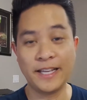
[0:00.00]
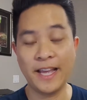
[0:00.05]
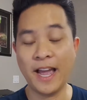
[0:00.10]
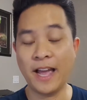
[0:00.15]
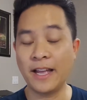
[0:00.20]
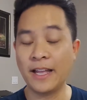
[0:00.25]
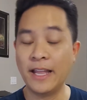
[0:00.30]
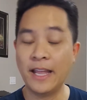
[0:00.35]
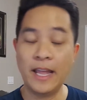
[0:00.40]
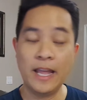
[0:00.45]

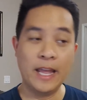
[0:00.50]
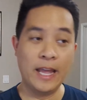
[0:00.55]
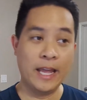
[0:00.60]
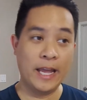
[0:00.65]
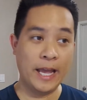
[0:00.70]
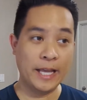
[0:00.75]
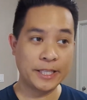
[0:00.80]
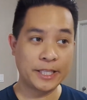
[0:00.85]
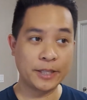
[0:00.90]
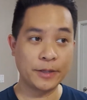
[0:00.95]
yeah.
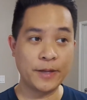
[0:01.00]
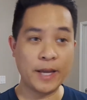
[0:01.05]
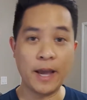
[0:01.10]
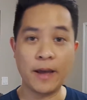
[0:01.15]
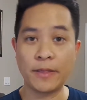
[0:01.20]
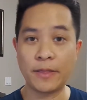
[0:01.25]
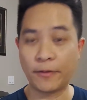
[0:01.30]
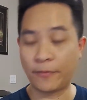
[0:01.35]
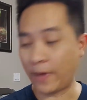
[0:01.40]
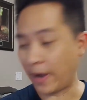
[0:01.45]
And so
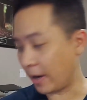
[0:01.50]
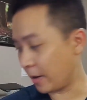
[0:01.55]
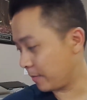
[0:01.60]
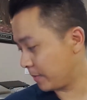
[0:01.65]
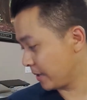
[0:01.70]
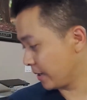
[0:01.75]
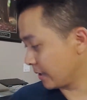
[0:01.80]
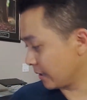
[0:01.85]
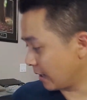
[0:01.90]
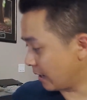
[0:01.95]
yeah, the fire
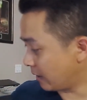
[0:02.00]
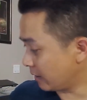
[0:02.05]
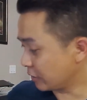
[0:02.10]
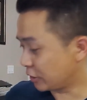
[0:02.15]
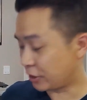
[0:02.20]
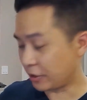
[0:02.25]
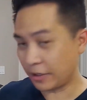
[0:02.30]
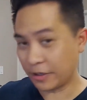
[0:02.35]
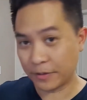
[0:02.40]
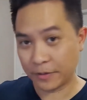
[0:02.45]
planner, I'll
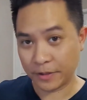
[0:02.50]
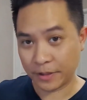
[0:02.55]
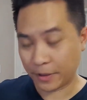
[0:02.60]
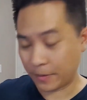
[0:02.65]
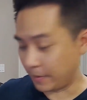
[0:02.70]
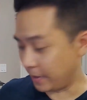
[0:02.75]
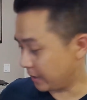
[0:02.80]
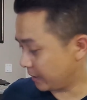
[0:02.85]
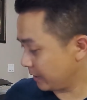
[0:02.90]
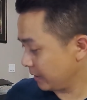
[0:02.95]
show you really
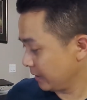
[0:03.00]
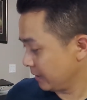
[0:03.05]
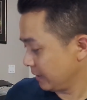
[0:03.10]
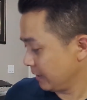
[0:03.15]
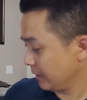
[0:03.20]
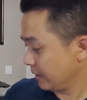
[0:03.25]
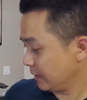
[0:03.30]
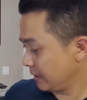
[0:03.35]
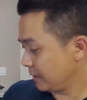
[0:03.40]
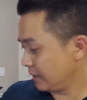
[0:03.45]
quick.
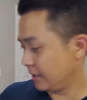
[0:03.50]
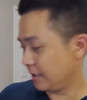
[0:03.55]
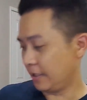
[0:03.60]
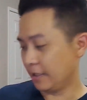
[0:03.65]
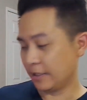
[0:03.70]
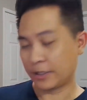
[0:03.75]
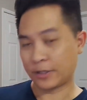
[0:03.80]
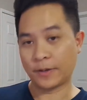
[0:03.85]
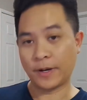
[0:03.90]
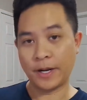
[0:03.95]

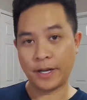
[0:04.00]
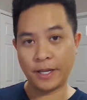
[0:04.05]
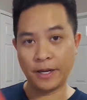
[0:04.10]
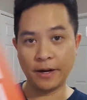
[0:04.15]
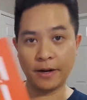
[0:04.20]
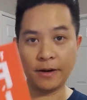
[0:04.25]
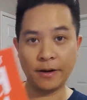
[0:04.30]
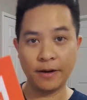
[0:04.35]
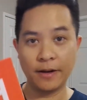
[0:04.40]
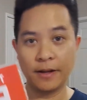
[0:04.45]
You know, it's right
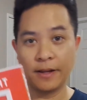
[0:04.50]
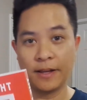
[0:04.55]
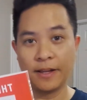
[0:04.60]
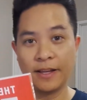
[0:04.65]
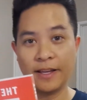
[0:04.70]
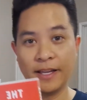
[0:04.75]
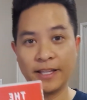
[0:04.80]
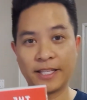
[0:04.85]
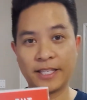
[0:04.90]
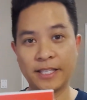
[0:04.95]
here.
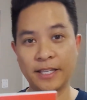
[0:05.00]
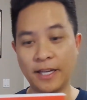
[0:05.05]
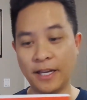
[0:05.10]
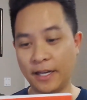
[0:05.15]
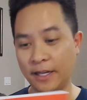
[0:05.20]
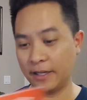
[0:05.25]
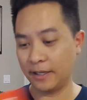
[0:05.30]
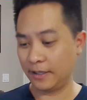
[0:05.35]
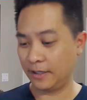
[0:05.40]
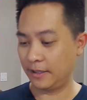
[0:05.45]
It's
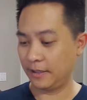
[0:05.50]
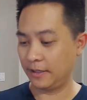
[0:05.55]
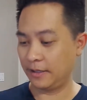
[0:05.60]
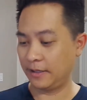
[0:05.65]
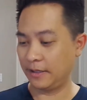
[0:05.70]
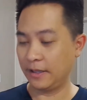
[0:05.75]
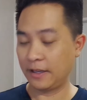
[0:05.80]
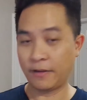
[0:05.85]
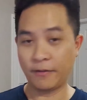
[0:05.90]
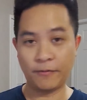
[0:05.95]
uh
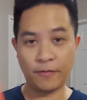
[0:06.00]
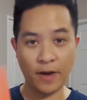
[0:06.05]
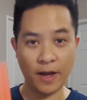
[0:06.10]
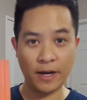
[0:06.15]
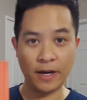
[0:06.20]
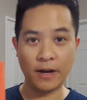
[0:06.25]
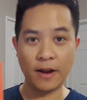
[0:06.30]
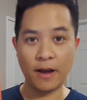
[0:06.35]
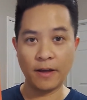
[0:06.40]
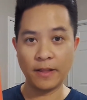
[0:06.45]
you can
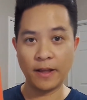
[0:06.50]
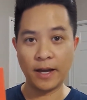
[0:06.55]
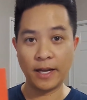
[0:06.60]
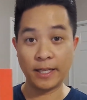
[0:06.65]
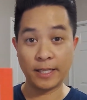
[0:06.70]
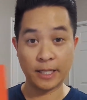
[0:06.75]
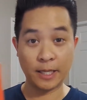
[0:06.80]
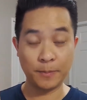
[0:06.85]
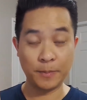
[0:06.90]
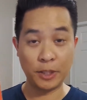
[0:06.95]
find it online.
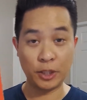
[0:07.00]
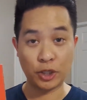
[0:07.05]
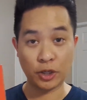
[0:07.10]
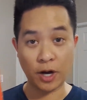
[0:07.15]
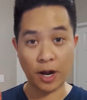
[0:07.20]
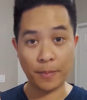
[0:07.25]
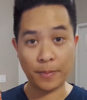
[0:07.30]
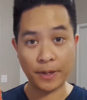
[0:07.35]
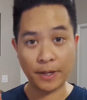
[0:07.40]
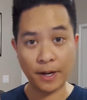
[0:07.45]
It's gonna be
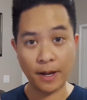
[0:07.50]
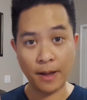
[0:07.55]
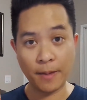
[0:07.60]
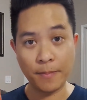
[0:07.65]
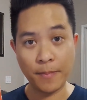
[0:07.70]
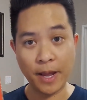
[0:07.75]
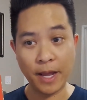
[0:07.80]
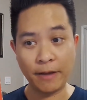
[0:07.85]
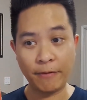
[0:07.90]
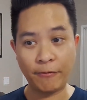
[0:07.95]
dropping
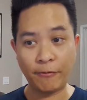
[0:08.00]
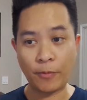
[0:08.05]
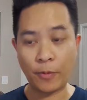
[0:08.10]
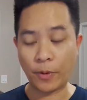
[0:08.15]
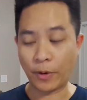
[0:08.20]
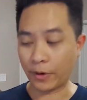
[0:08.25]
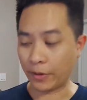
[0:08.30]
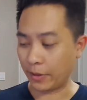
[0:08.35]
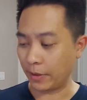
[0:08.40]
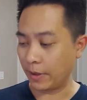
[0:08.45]
on May
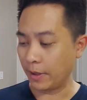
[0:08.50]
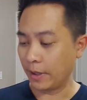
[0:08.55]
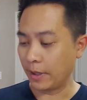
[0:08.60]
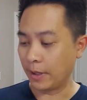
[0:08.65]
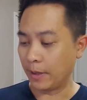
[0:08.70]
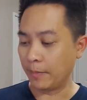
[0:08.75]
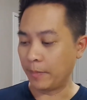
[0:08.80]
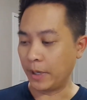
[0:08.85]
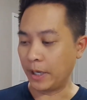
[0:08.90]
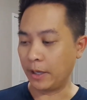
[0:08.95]
4th
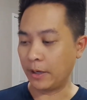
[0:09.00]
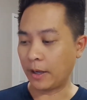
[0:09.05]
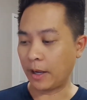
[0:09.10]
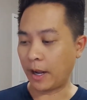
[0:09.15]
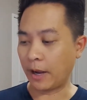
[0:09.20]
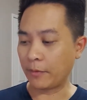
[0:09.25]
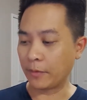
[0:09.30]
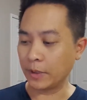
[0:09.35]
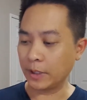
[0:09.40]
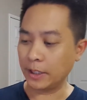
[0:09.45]
but
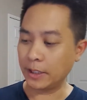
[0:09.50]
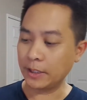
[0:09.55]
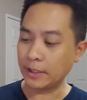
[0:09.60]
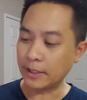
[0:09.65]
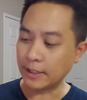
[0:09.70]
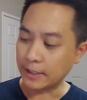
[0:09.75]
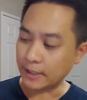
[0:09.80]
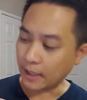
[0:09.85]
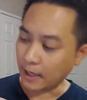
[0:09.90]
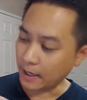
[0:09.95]
I really
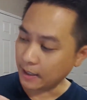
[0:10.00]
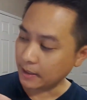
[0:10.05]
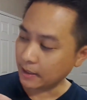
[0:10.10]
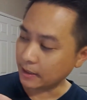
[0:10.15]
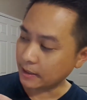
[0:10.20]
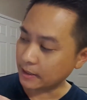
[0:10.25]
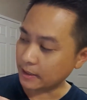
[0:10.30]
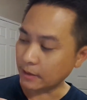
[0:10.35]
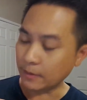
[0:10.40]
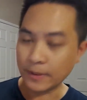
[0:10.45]
designed
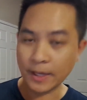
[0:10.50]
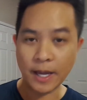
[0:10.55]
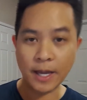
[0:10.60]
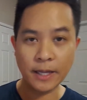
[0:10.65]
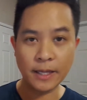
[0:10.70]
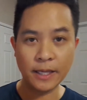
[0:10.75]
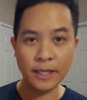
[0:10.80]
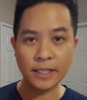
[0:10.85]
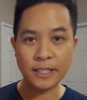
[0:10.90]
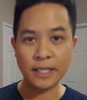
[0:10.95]
it so
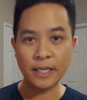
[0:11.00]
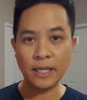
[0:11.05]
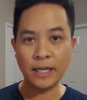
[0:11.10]
that it's